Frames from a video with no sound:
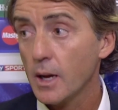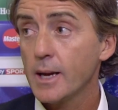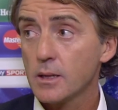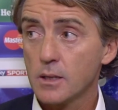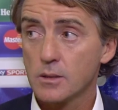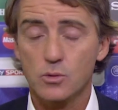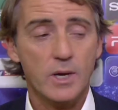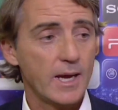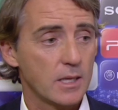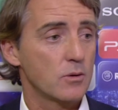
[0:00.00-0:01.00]
I think
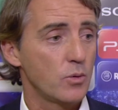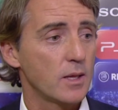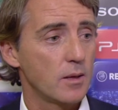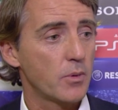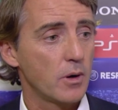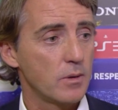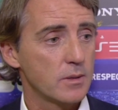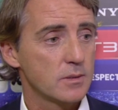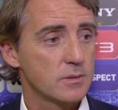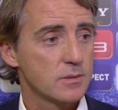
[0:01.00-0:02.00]
tonight we had a problem
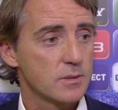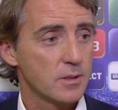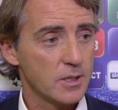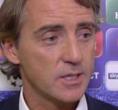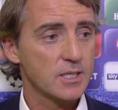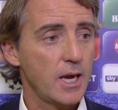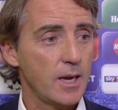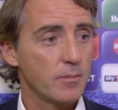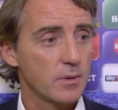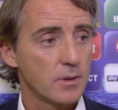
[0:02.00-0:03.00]
in this
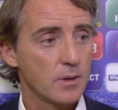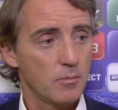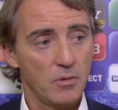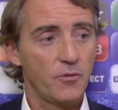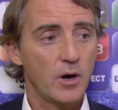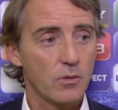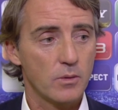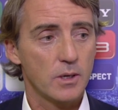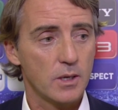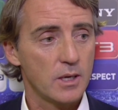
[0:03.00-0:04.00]
game. Before,
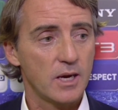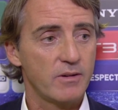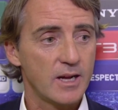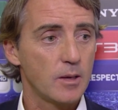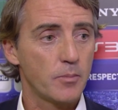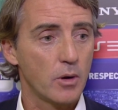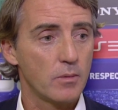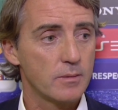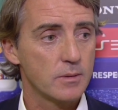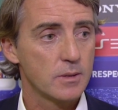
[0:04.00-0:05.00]
we never had a problem